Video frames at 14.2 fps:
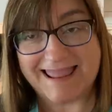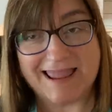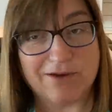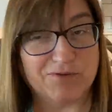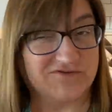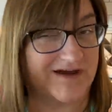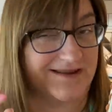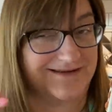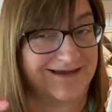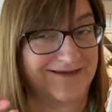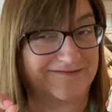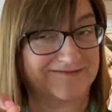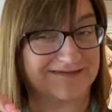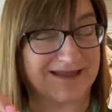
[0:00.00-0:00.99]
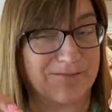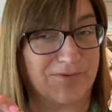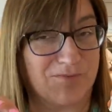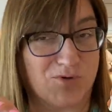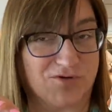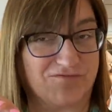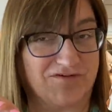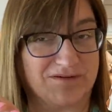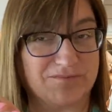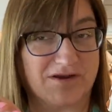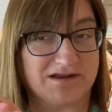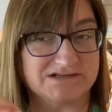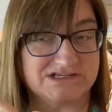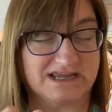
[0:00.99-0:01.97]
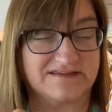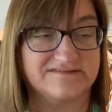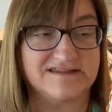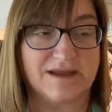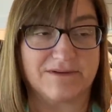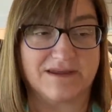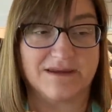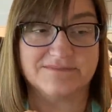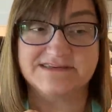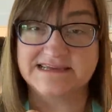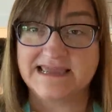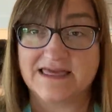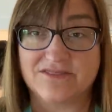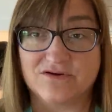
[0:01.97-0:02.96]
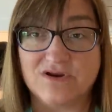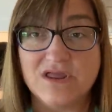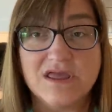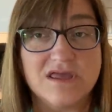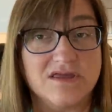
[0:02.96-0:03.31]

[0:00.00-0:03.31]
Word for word: and we've got a couple more fun projects coming up together.